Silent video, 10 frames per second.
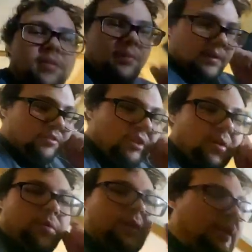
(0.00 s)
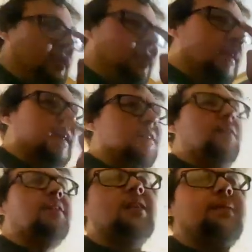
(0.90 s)
Sometime in January we're going to get these cats
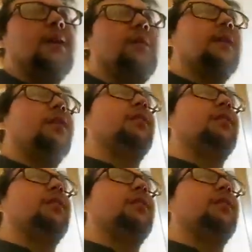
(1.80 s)
fixed if they wait that long.